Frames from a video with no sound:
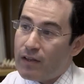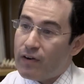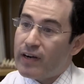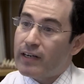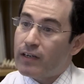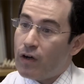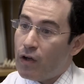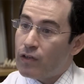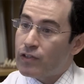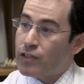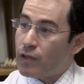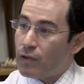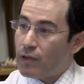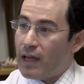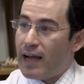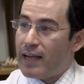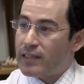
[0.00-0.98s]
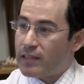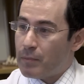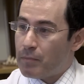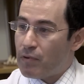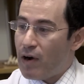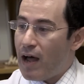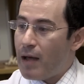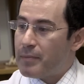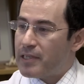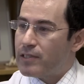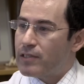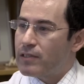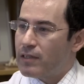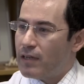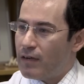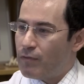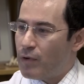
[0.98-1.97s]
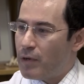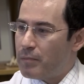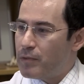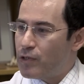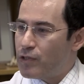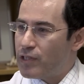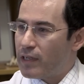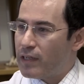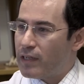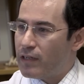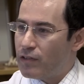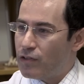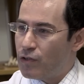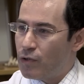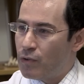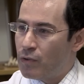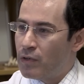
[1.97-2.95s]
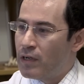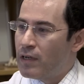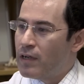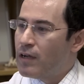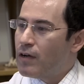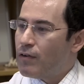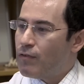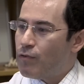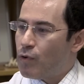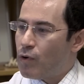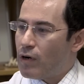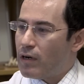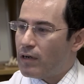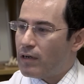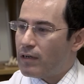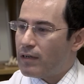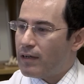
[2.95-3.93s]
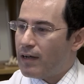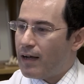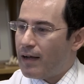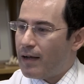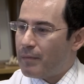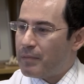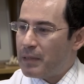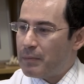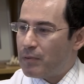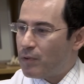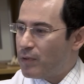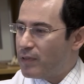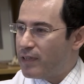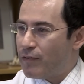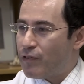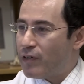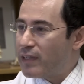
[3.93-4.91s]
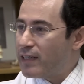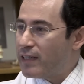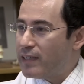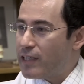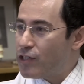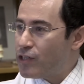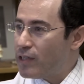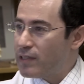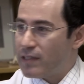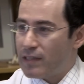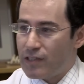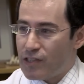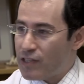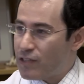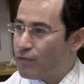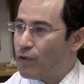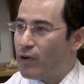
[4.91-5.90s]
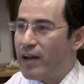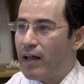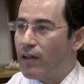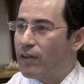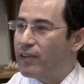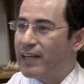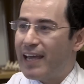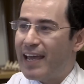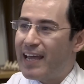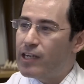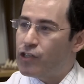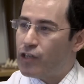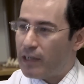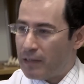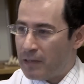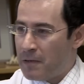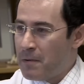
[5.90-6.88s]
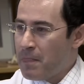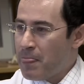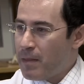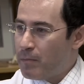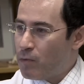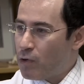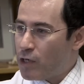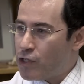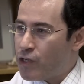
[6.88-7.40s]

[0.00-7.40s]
Therein also lies the promise of what music can do for uh, people with different conditions and just for healthy aging more